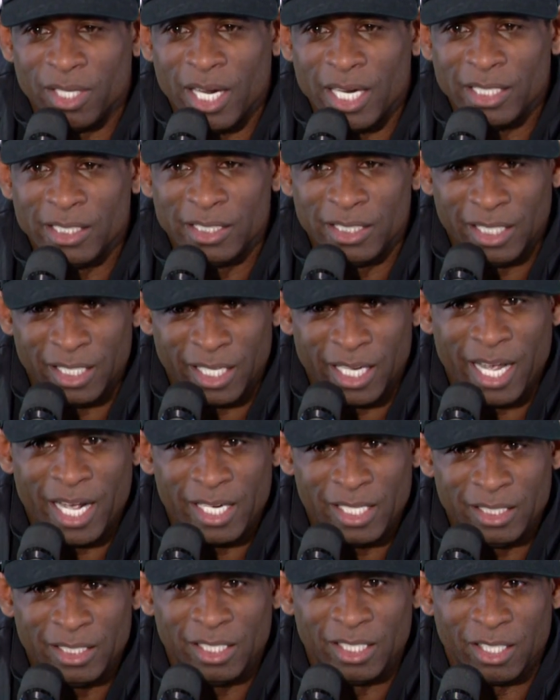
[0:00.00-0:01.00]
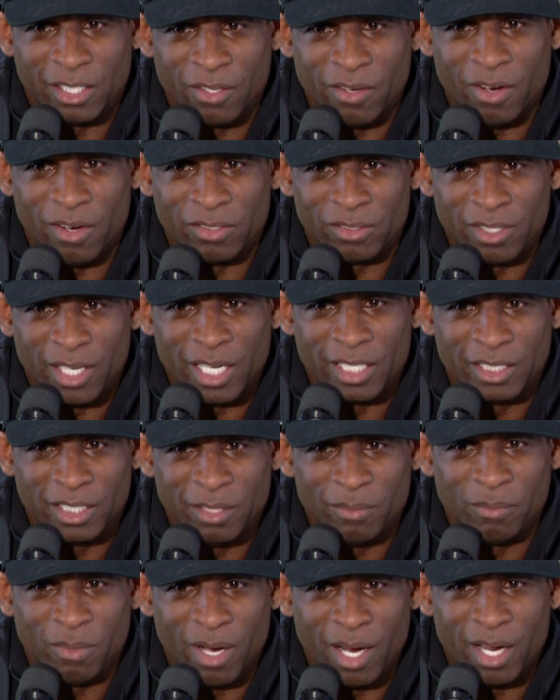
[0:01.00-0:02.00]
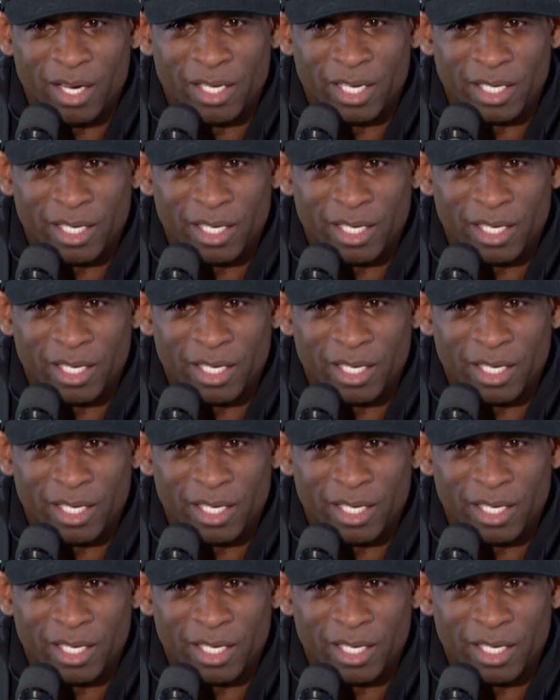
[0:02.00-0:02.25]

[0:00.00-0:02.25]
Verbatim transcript: I should have got into lacrosse like Jim Brown.